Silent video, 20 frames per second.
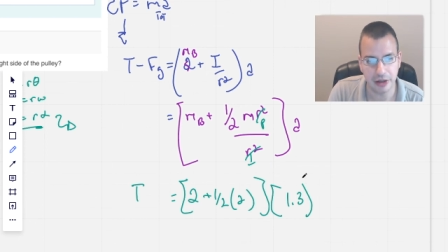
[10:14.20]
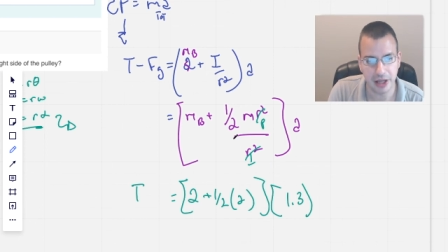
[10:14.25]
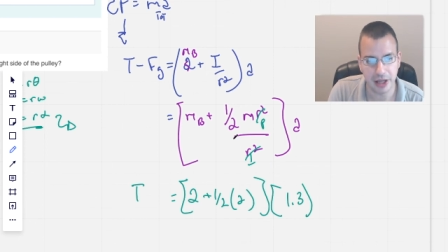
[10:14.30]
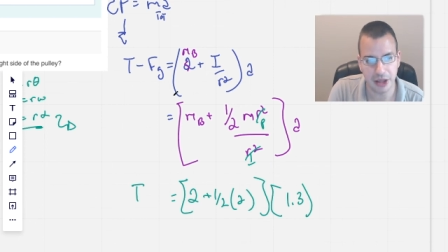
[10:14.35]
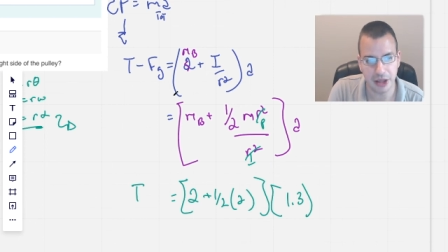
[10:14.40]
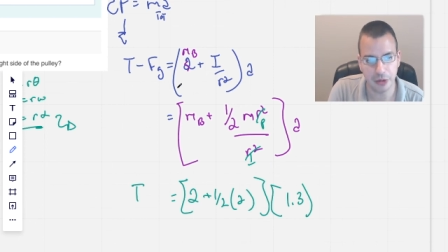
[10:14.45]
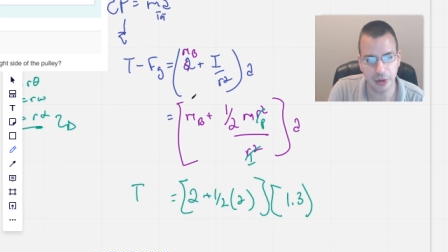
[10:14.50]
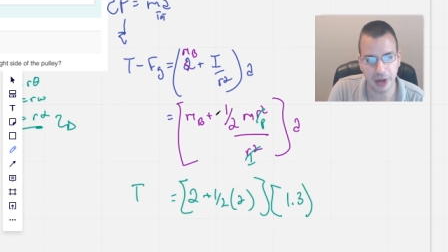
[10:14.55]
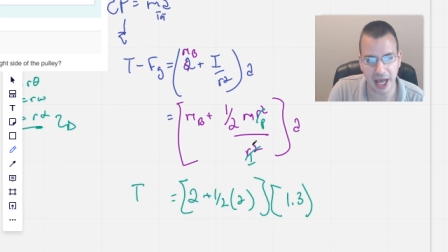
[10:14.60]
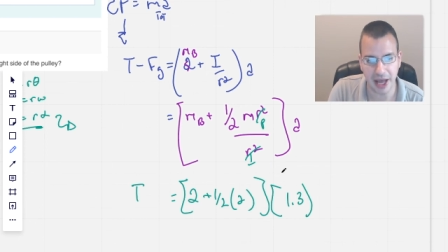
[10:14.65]

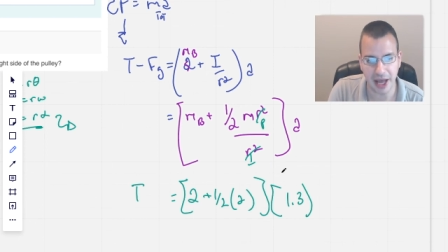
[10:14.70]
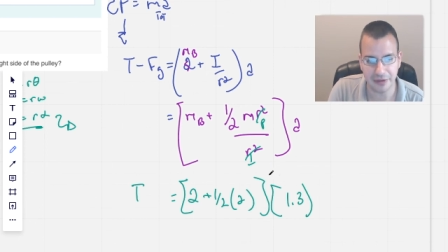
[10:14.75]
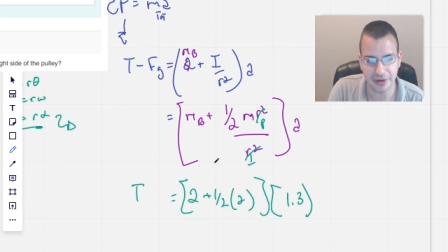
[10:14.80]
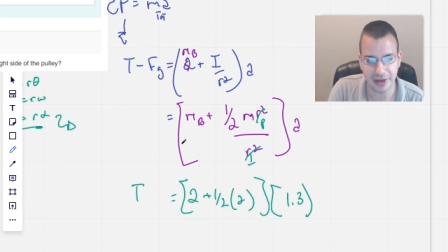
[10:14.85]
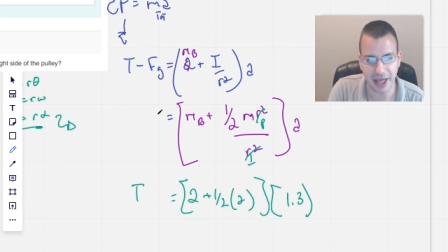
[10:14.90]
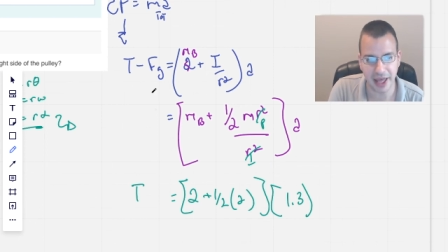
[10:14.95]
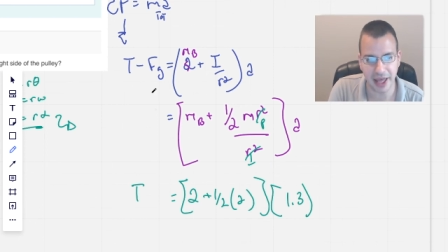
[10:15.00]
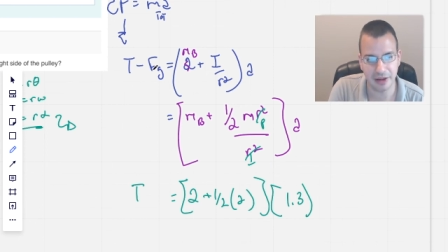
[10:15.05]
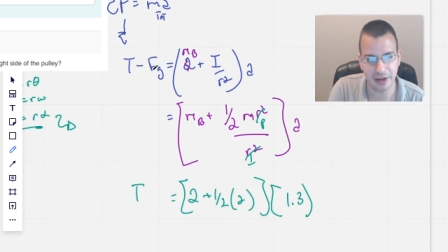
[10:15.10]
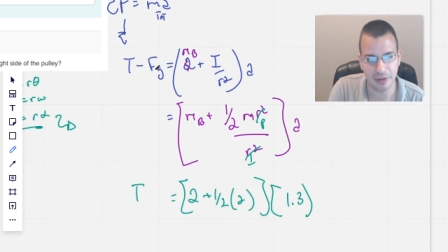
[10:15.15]
And then we have
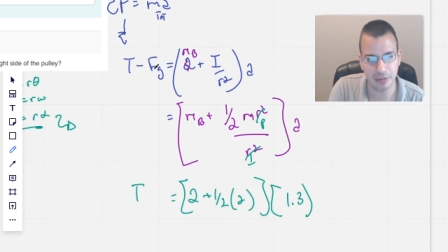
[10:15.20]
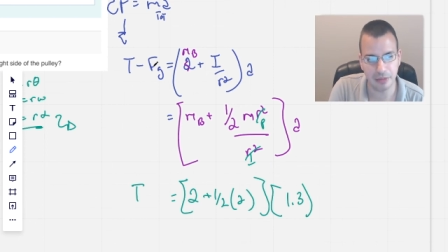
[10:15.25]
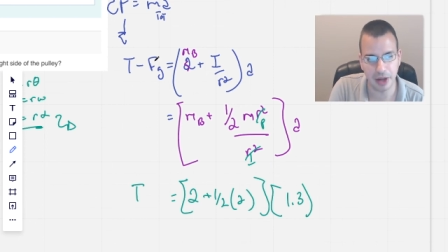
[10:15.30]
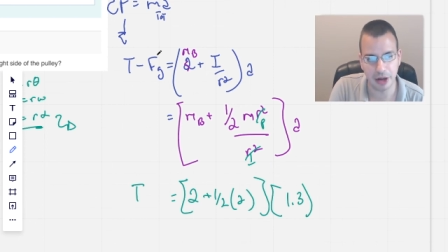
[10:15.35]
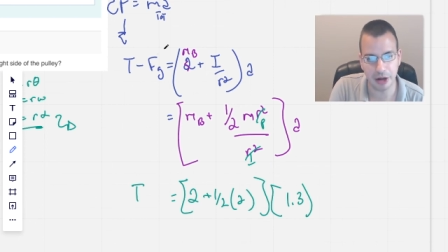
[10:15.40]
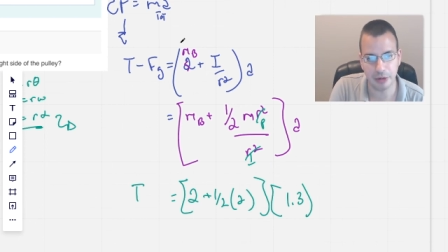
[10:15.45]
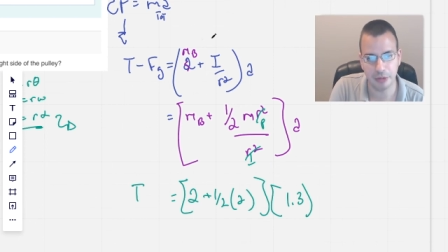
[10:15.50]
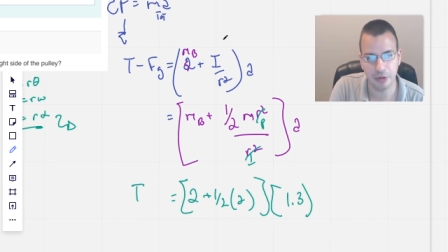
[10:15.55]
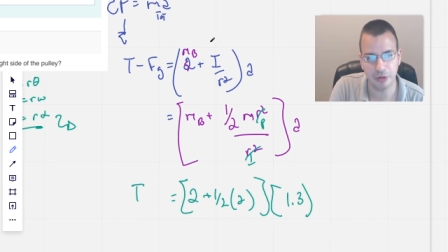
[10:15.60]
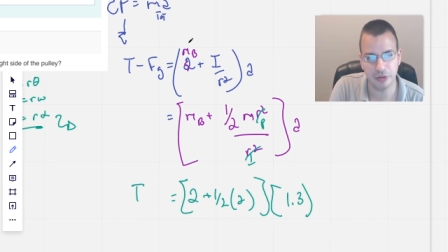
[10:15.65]
to, I'm
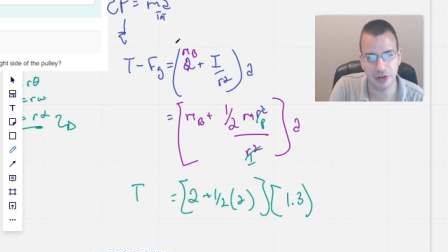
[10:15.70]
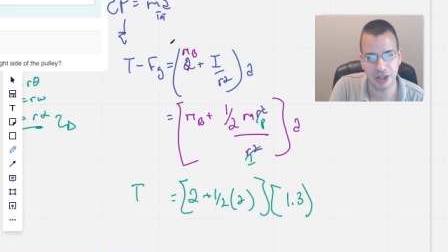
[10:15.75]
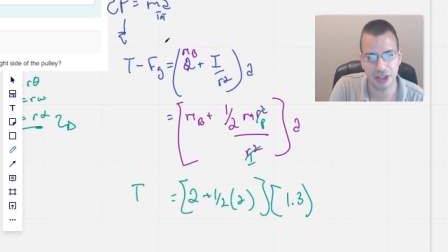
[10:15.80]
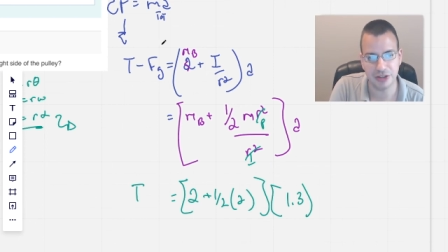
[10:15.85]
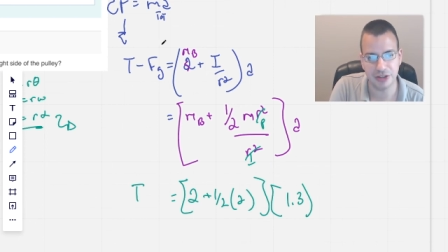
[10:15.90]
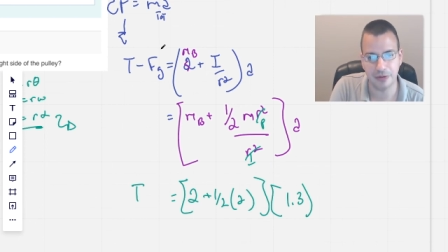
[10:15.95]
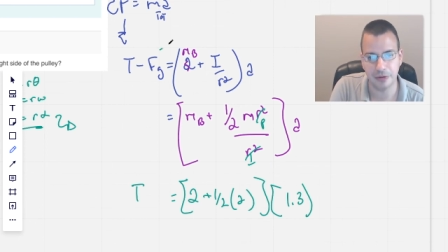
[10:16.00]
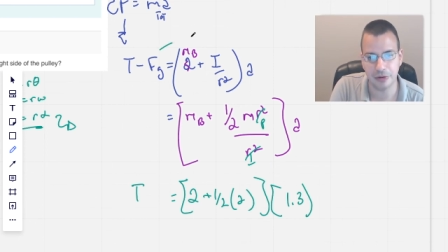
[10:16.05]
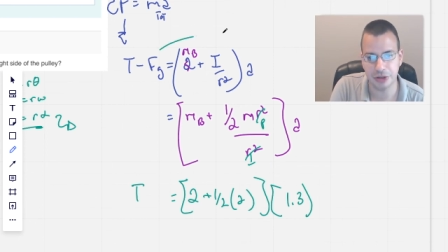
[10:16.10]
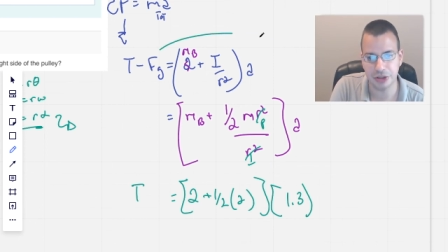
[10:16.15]
going to move
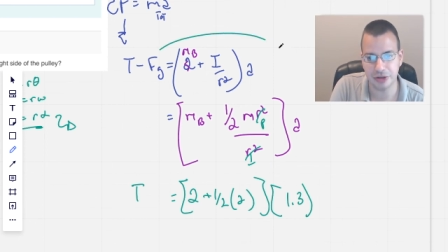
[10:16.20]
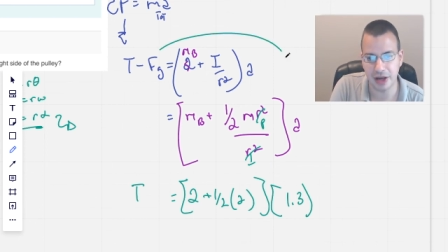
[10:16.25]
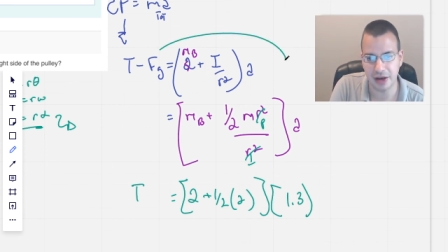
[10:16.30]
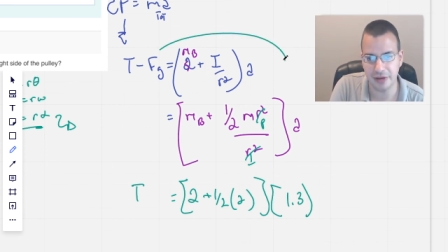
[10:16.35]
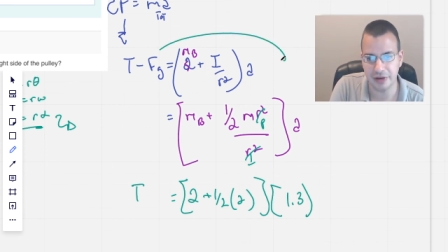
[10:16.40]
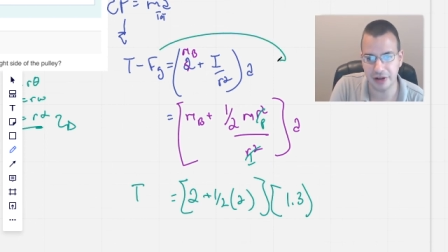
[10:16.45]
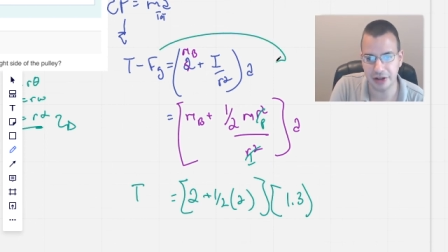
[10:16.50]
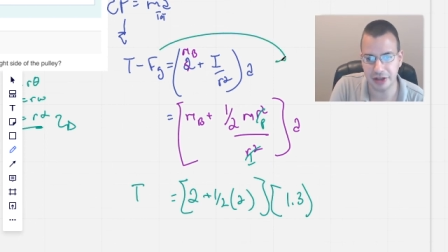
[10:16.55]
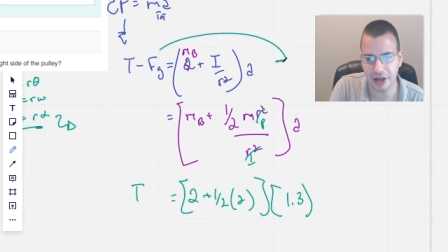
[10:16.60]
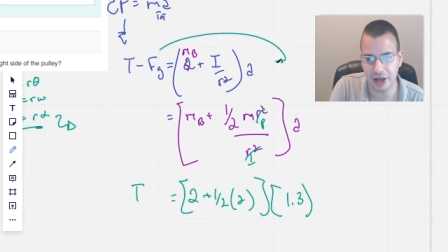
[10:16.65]
this force
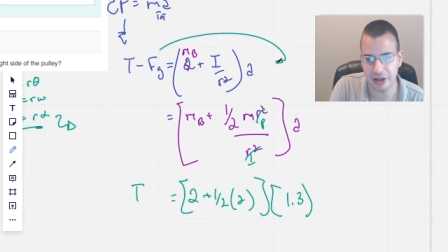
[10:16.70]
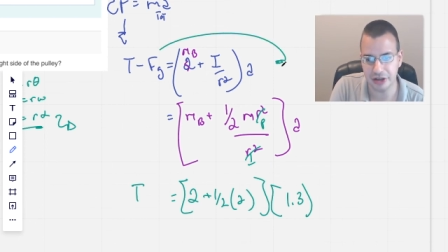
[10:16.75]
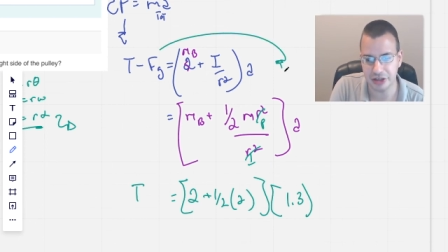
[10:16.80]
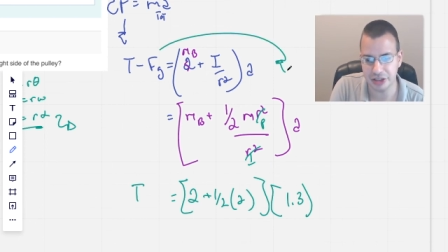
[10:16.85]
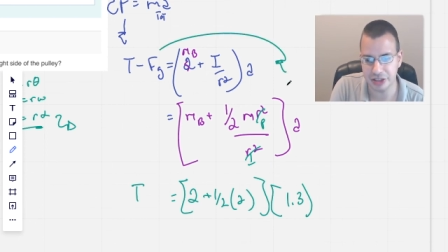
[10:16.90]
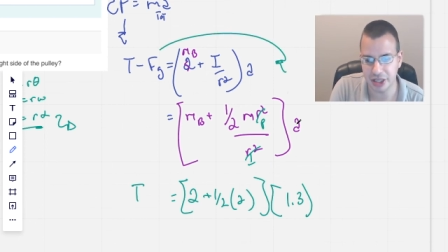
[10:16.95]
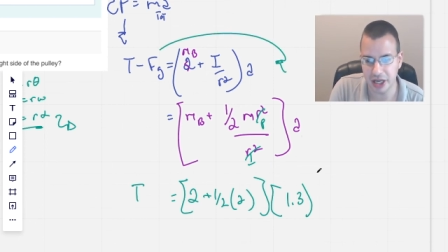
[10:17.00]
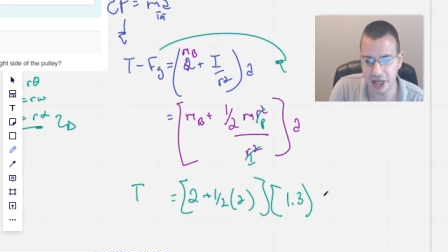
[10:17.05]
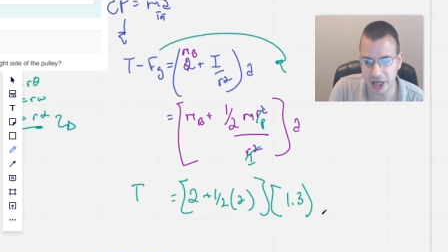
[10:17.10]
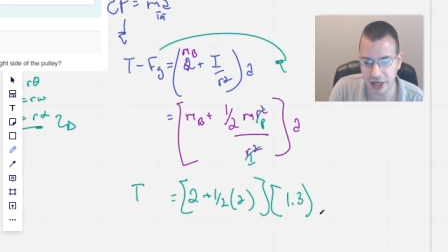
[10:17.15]
gravity on the other
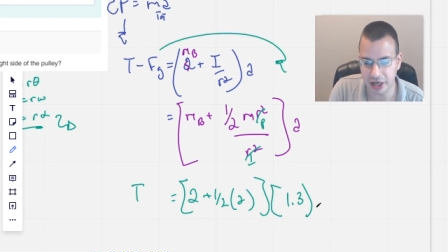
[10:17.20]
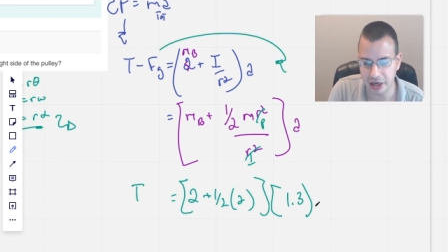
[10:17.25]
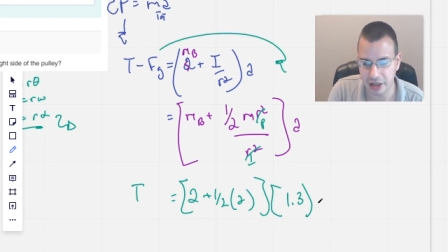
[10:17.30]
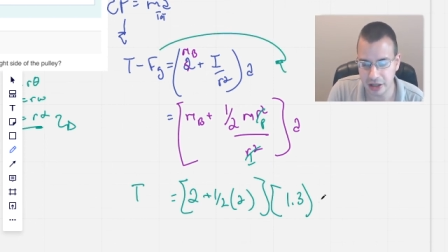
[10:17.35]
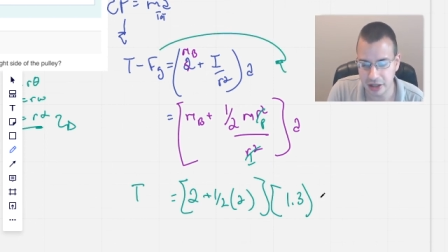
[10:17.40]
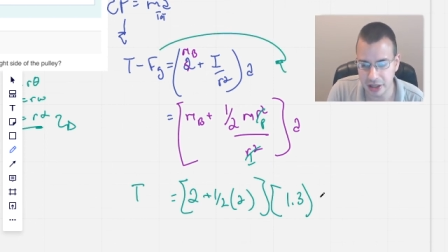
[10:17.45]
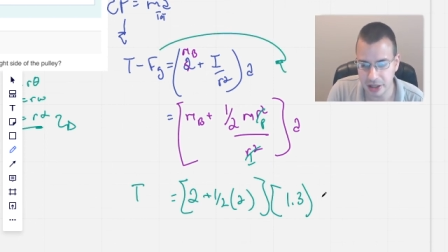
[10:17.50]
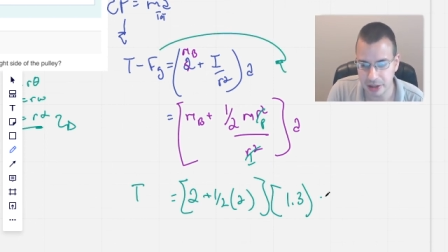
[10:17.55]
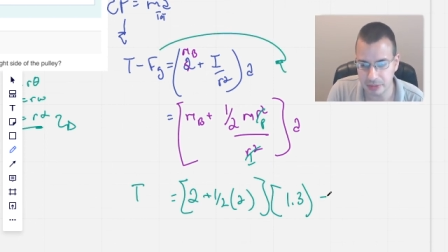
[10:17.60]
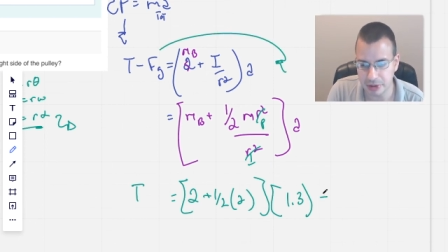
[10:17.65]
side,
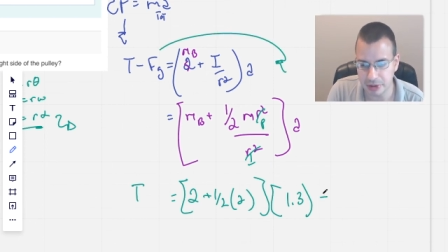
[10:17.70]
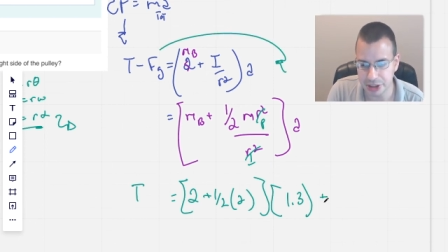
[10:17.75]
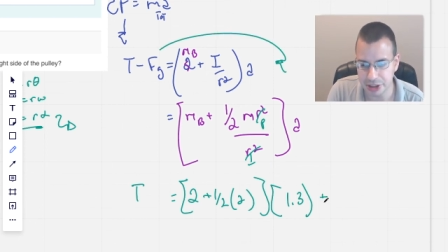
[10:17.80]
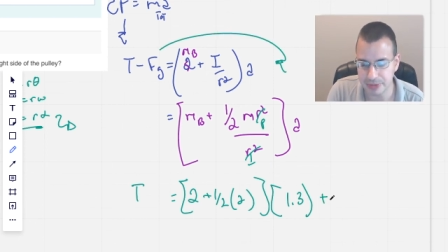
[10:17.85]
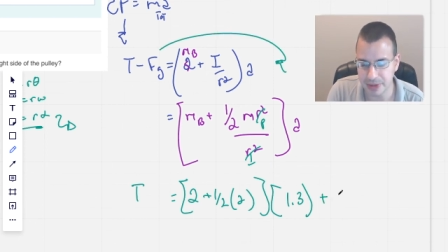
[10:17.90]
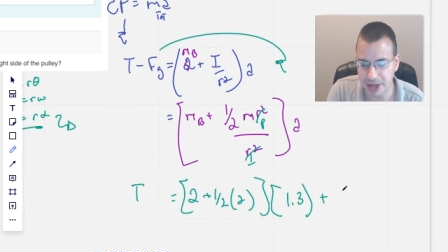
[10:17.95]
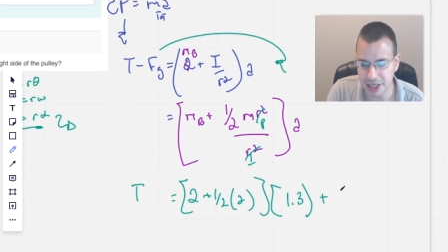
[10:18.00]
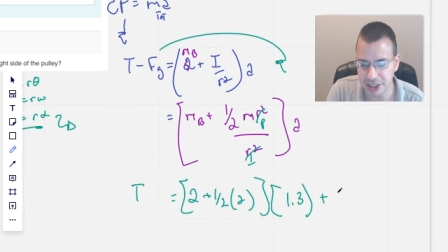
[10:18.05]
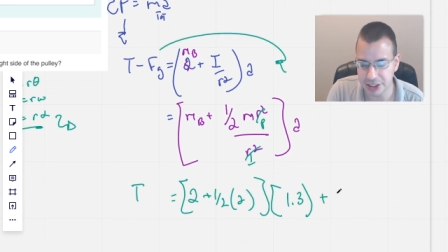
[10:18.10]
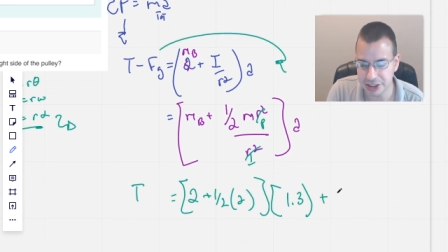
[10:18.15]
plus
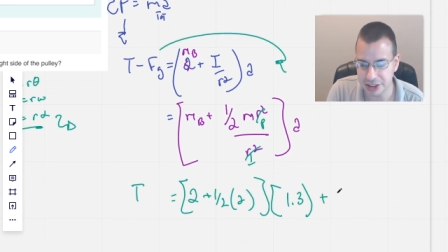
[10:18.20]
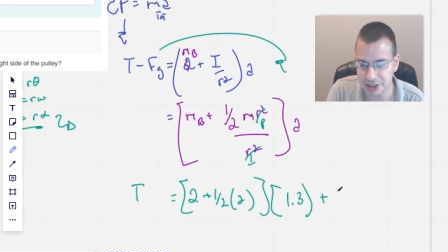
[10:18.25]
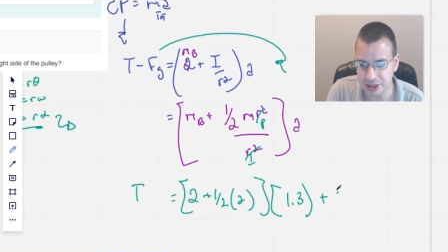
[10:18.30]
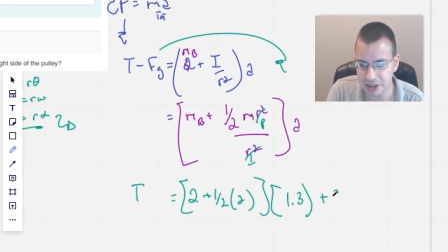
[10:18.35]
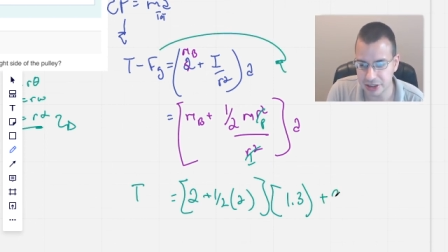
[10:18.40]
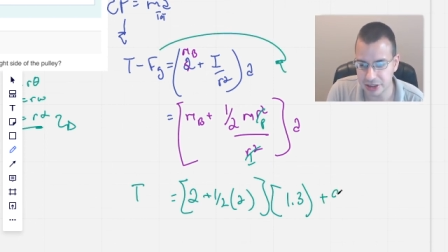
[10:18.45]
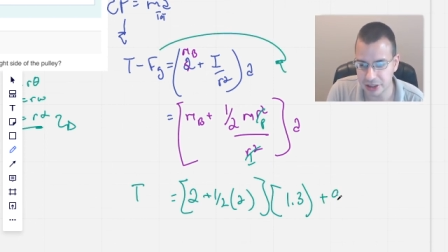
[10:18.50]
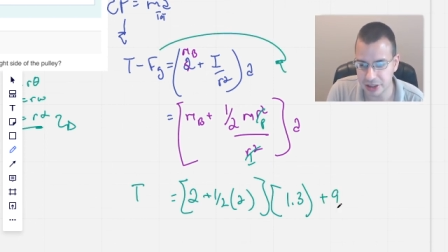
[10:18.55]
mass,